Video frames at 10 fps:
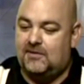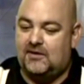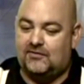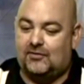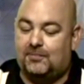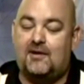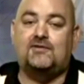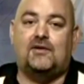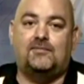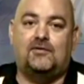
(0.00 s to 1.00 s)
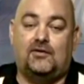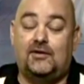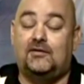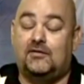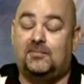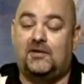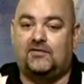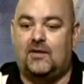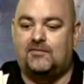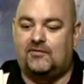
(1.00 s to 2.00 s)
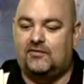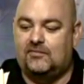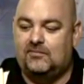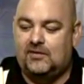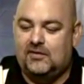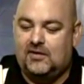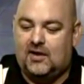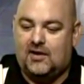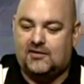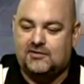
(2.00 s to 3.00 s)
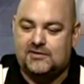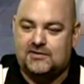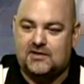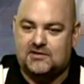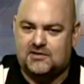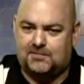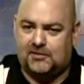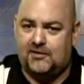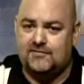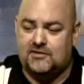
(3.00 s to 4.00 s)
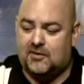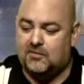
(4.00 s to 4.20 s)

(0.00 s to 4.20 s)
he doesn't apply didn't apply skepticism to his theistic beliefs.